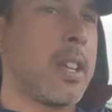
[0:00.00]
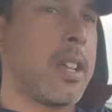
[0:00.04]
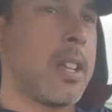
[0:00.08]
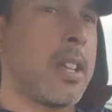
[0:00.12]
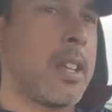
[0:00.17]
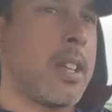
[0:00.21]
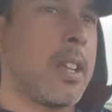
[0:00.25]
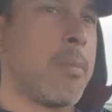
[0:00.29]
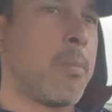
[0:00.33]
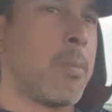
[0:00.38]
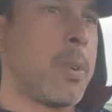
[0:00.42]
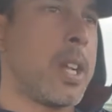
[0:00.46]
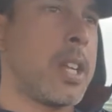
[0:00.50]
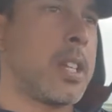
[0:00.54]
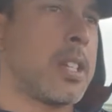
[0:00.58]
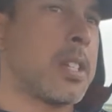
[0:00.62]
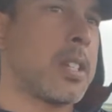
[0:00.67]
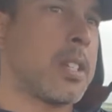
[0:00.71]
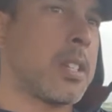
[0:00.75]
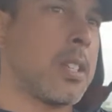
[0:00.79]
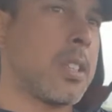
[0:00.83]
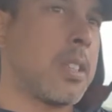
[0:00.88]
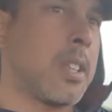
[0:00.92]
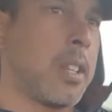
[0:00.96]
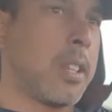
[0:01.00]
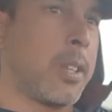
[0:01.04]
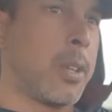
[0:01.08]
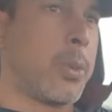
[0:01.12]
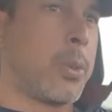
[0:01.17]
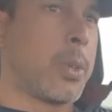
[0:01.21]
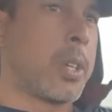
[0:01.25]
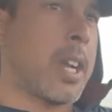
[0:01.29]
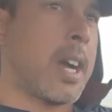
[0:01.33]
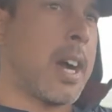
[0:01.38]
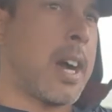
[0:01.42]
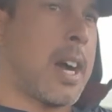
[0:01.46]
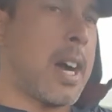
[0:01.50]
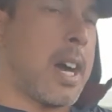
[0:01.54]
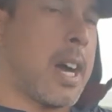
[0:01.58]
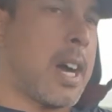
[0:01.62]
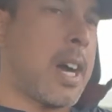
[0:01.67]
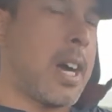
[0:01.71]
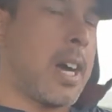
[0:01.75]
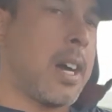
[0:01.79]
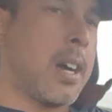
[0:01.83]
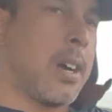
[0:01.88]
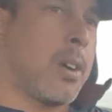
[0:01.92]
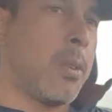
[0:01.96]
in which the little
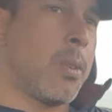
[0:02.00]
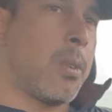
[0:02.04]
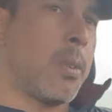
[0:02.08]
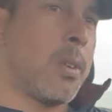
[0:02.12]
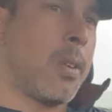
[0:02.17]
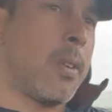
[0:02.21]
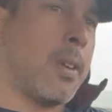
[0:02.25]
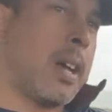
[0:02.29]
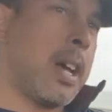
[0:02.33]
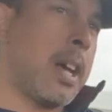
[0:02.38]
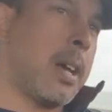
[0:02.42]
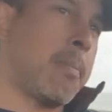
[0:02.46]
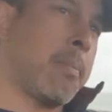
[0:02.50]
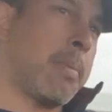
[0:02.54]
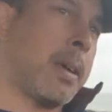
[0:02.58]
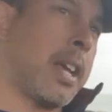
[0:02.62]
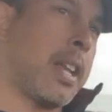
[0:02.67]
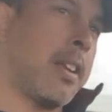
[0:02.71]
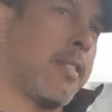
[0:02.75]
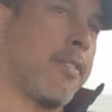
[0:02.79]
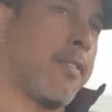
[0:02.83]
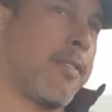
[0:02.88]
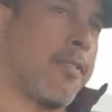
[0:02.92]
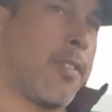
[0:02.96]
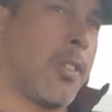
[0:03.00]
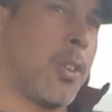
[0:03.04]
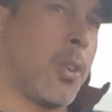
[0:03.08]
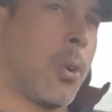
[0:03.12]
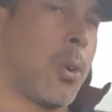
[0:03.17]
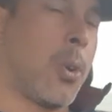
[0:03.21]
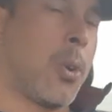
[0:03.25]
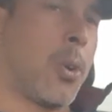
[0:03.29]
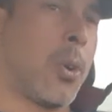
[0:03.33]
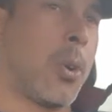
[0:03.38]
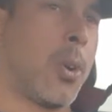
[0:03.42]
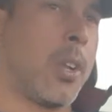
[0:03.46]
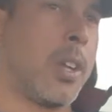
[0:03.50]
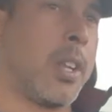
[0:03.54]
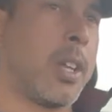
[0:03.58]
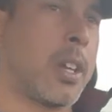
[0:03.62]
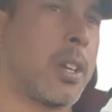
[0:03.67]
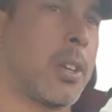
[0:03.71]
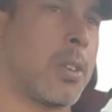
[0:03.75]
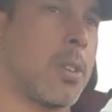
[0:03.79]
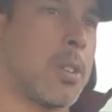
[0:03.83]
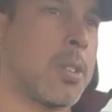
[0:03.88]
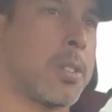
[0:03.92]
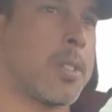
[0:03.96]
car had been floored
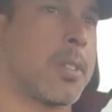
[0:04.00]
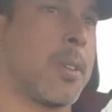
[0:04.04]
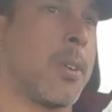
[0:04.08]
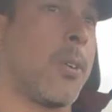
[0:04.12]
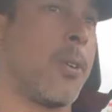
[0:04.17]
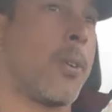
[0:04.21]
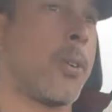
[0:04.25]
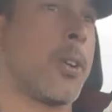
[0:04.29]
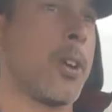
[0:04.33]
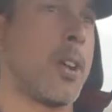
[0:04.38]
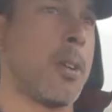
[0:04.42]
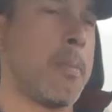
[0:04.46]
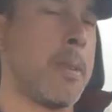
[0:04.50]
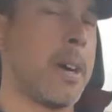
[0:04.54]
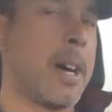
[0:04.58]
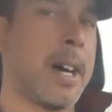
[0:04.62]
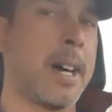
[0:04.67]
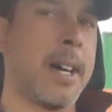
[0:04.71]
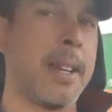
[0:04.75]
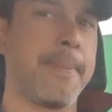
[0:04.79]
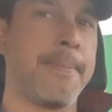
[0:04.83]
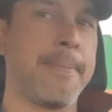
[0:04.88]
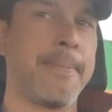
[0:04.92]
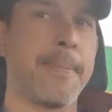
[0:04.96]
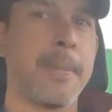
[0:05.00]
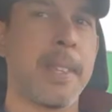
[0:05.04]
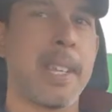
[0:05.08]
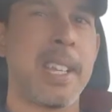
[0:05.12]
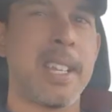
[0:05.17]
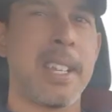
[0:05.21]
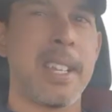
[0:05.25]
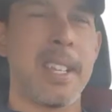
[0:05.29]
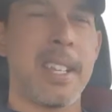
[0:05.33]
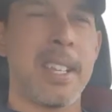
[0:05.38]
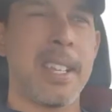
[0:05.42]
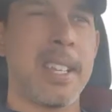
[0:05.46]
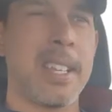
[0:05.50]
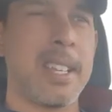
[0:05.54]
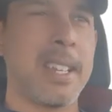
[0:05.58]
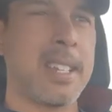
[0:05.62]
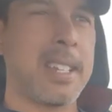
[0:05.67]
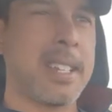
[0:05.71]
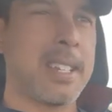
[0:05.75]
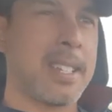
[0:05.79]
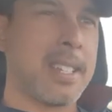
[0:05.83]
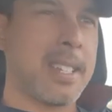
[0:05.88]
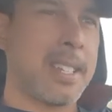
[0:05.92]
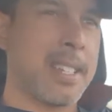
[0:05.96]
across the autobahn
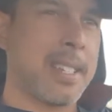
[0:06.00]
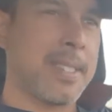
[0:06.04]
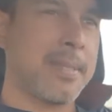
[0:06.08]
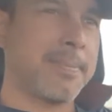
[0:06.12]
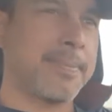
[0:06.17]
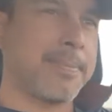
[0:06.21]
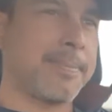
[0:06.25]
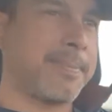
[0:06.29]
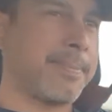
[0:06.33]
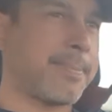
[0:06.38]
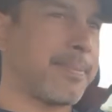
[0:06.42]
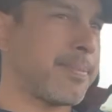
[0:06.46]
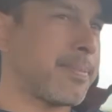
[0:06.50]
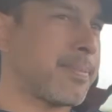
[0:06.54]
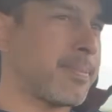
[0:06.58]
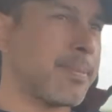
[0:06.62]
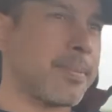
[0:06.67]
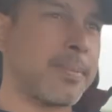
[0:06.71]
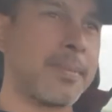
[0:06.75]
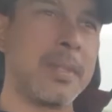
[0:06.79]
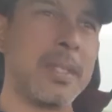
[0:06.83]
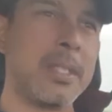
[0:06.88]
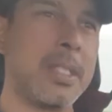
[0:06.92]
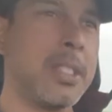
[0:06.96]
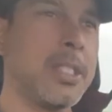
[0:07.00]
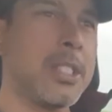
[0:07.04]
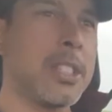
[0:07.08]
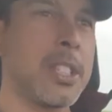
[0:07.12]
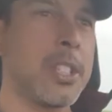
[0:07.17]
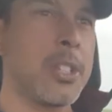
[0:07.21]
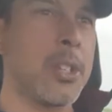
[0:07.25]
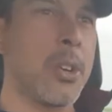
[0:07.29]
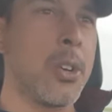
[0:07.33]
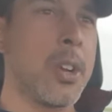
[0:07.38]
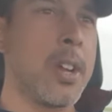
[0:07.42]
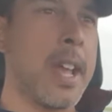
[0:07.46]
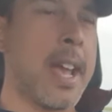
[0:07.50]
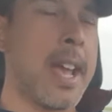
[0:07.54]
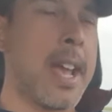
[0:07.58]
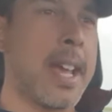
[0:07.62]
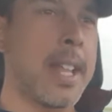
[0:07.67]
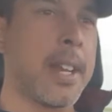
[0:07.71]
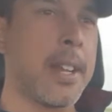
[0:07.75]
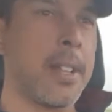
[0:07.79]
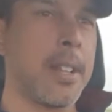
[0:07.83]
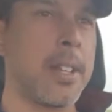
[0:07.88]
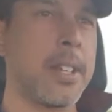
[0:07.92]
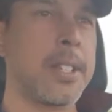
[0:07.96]
and just couldn't
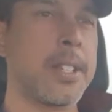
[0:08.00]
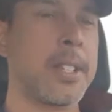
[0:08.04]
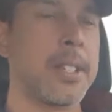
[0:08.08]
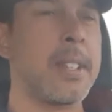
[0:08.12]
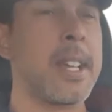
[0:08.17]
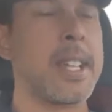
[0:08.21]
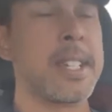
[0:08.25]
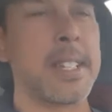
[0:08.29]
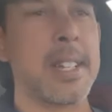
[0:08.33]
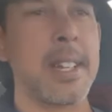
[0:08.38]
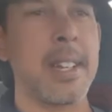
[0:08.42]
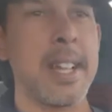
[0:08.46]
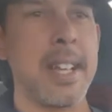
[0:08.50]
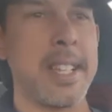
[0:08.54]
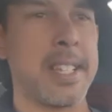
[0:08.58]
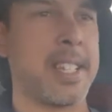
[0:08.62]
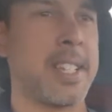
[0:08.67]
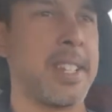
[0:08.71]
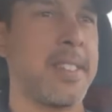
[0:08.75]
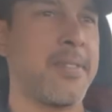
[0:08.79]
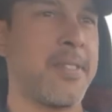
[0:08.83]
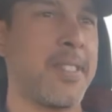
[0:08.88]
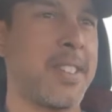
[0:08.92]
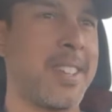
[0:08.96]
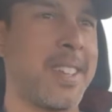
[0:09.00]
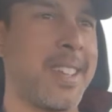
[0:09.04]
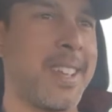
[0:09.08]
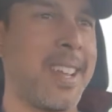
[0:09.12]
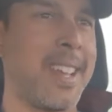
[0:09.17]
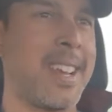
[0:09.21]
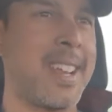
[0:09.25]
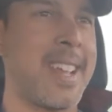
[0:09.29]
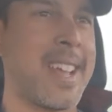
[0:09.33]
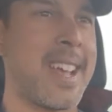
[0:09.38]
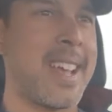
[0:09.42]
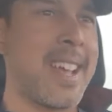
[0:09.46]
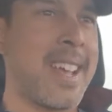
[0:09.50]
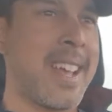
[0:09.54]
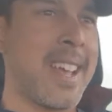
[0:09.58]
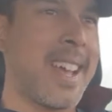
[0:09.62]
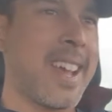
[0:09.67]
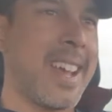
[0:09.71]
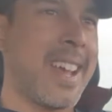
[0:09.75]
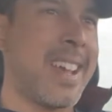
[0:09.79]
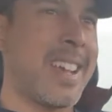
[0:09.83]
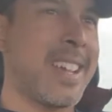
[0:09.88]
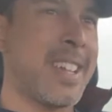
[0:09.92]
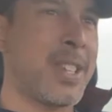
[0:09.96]
handle it. So that's a lesson for any
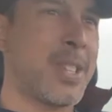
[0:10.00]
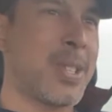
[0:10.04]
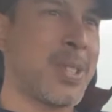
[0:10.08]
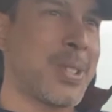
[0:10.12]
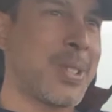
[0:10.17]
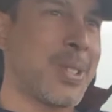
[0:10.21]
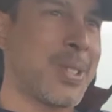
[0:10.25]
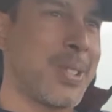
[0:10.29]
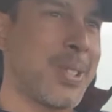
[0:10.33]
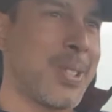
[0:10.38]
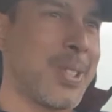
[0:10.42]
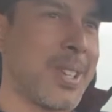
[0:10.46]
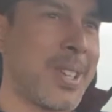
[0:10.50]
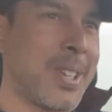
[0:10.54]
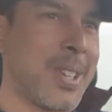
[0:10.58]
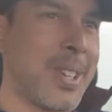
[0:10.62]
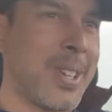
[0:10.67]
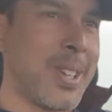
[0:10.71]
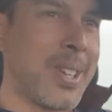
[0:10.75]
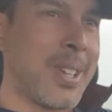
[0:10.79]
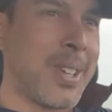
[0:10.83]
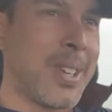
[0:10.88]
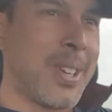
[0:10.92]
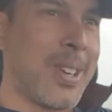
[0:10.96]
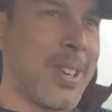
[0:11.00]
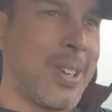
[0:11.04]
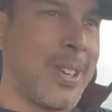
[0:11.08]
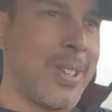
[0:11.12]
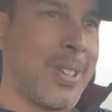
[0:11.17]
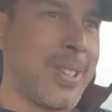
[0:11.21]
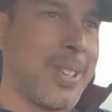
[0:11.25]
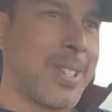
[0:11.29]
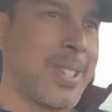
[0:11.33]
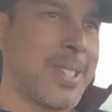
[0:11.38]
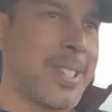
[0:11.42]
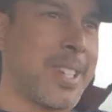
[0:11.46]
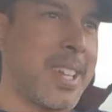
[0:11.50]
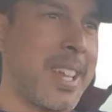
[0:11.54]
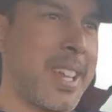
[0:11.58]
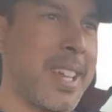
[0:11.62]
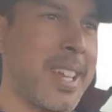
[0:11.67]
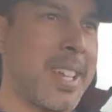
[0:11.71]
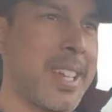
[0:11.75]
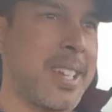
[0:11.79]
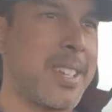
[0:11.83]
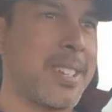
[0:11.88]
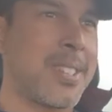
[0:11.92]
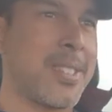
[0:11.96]
A2 owners
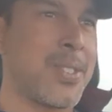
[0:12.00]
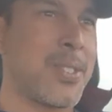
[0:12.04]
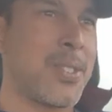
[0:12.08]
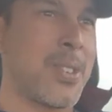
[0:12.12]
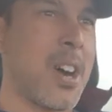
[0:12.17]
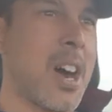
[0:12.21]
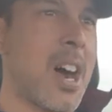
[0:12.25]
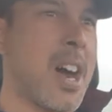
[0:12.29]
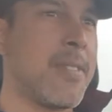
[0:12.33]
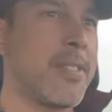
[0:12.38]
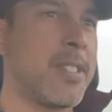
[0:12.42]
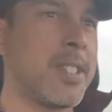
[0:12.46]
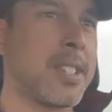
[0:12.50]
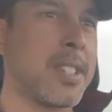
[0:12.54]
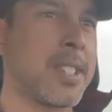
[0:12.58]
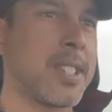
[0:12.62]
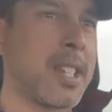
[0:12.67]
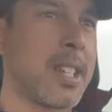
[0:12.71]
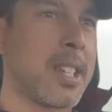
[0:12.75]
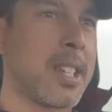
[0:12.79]
and drivers.